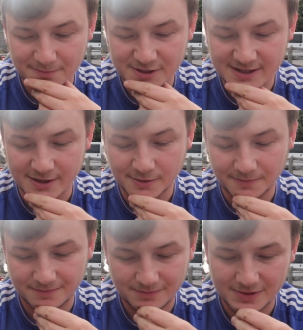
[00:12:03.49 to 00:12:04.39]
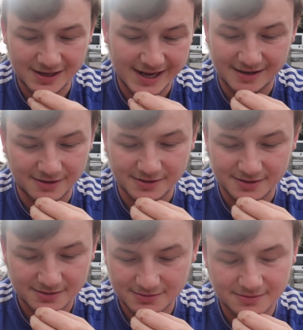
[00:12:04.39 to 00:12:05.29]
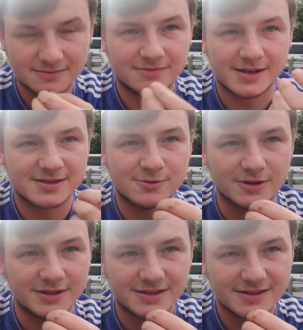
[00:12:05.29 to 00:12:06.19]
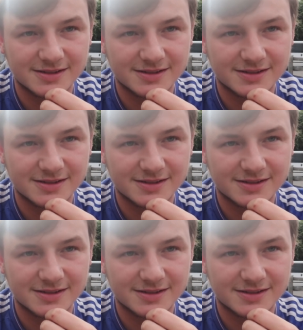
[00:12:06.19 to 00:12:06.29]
Brazil, again, because their squad is...